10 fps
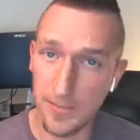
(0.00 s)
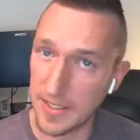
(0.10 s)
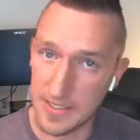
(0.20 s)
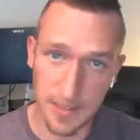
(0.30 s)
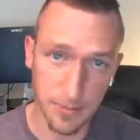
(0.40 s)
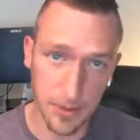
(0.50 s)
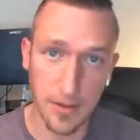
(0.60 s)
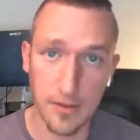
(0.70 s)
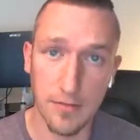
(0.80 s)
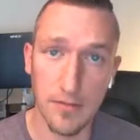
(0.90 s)
is
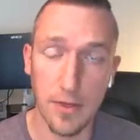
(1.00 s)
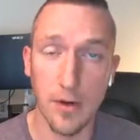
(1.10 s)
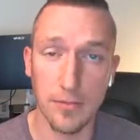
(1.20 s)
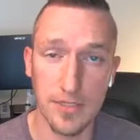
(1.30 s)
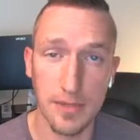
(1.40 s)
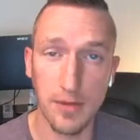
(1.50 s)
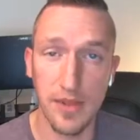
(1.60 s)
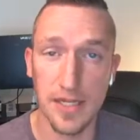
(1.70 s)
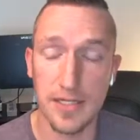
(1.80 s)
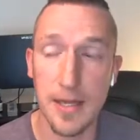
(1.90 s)
simply
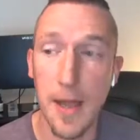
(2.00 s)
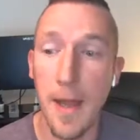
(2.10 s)
this.